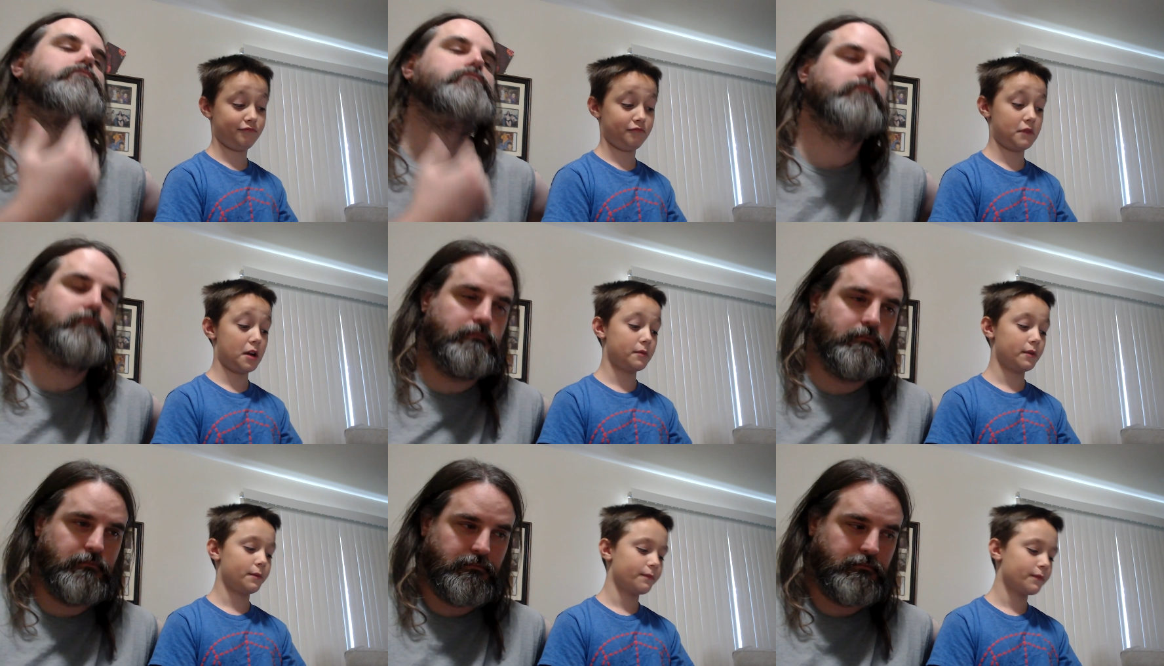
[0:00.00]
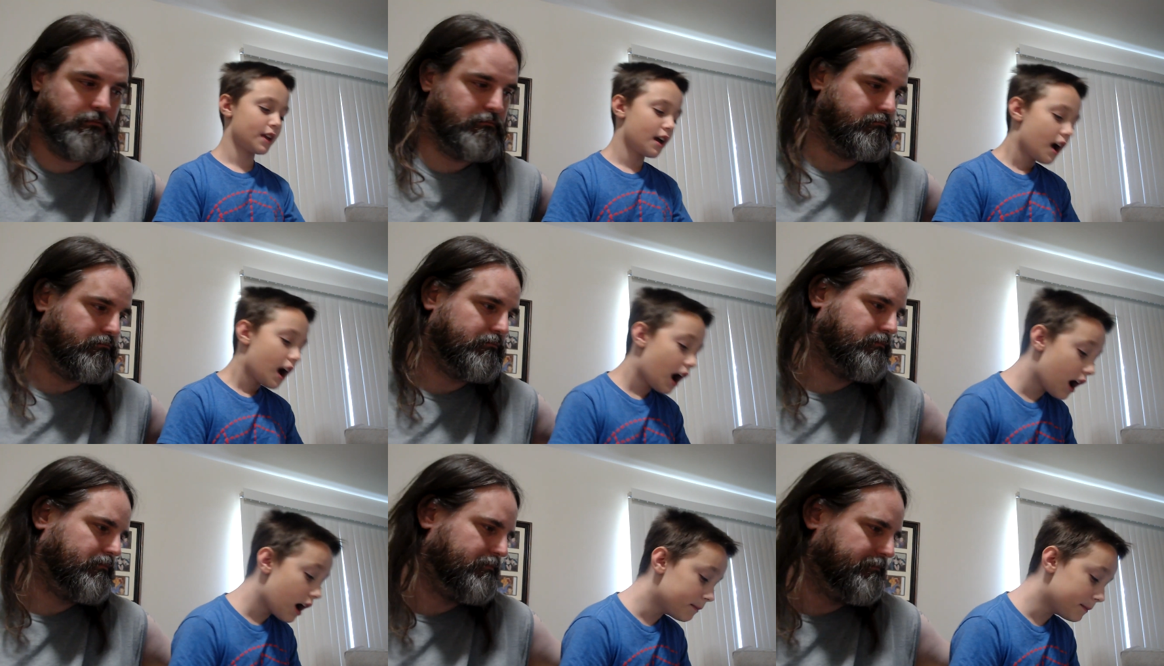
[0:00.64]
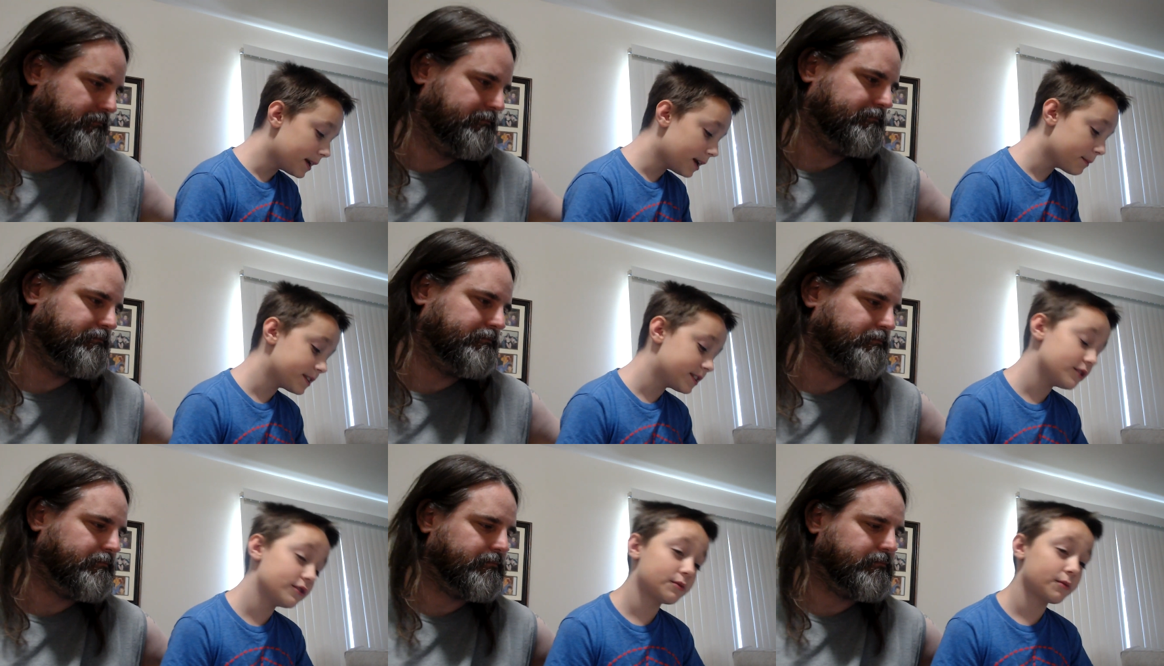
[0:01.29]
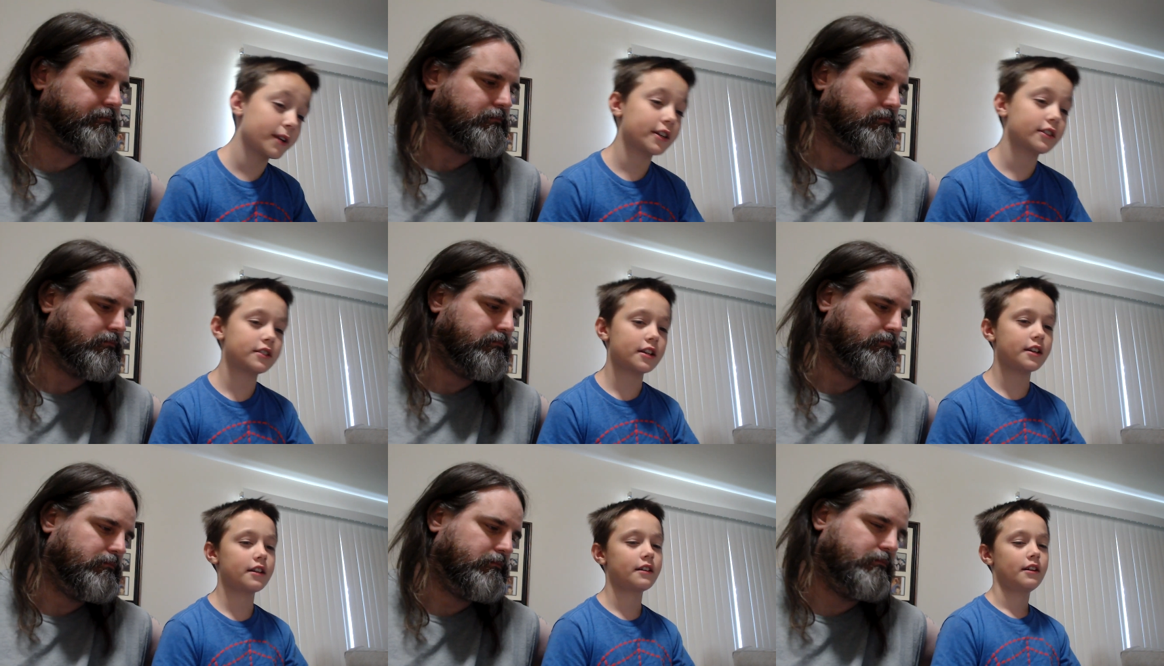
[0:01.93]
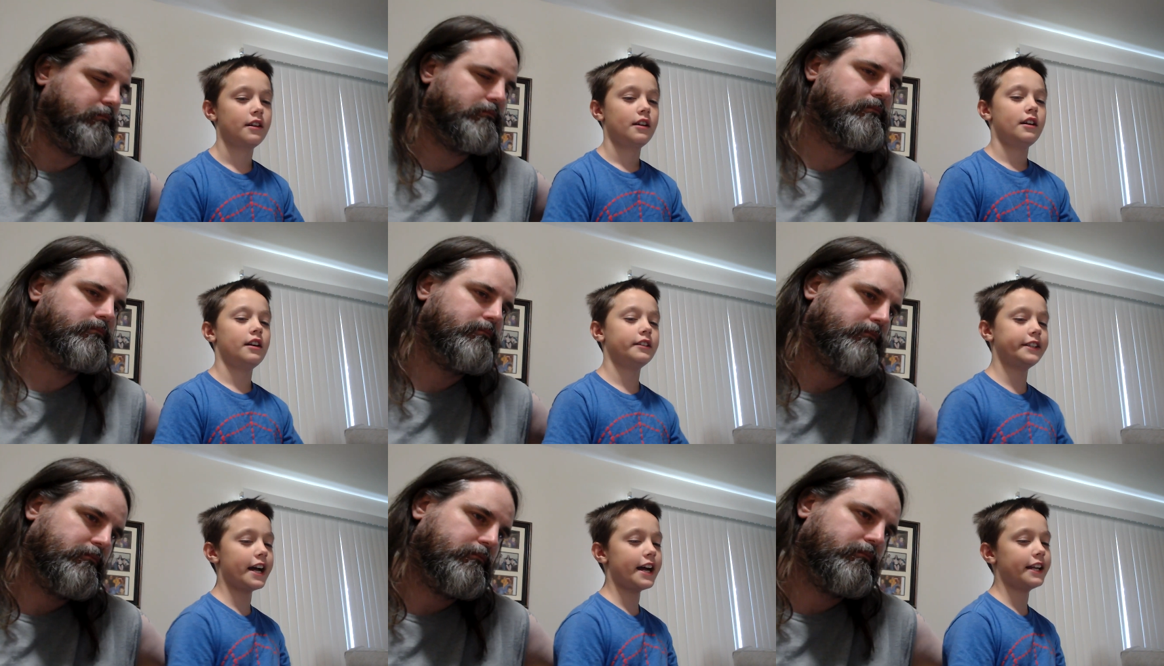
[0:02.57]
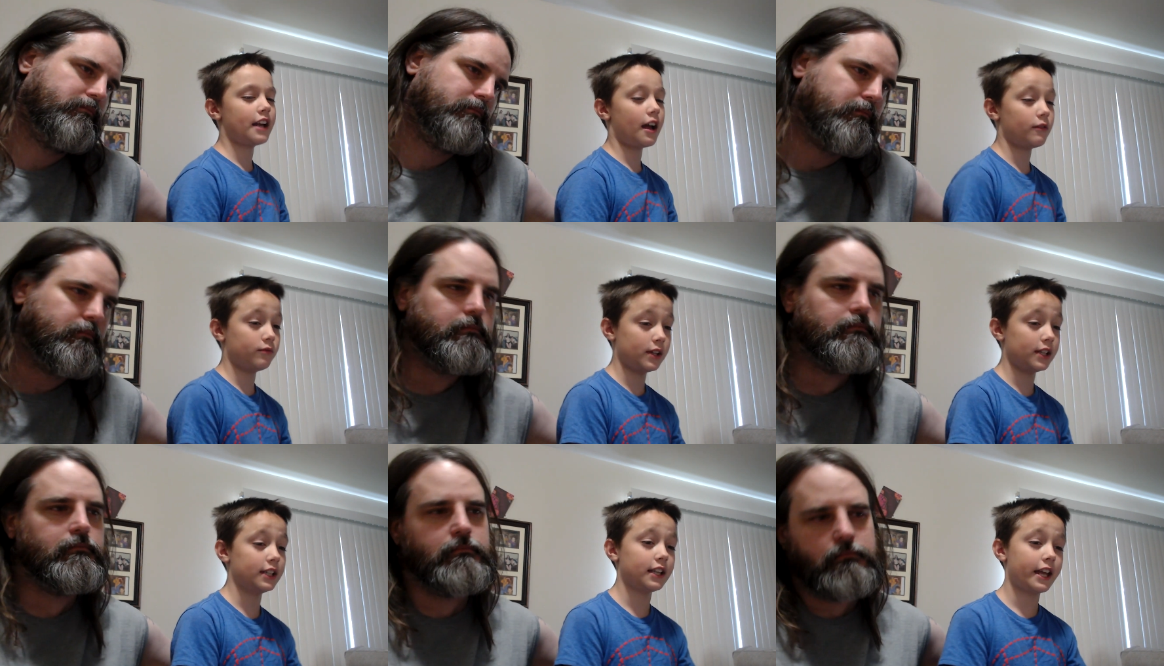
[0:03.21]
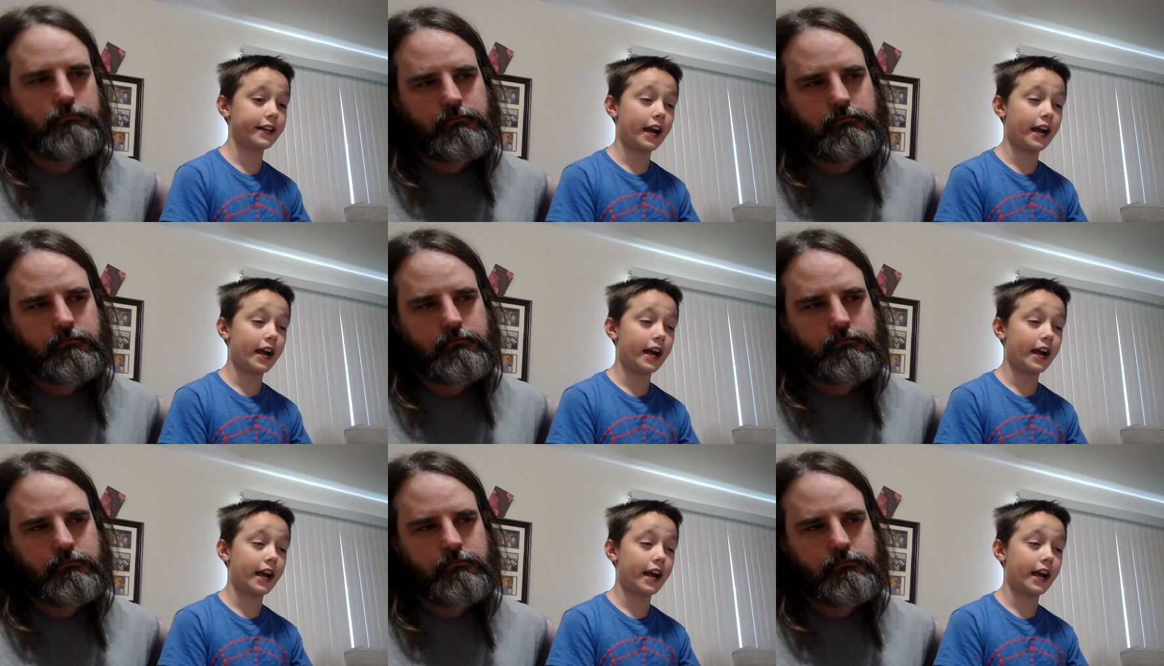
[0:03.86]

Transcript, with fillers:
Speaker 1: Maybe. Um, my number two is Ricochet. Again, I really like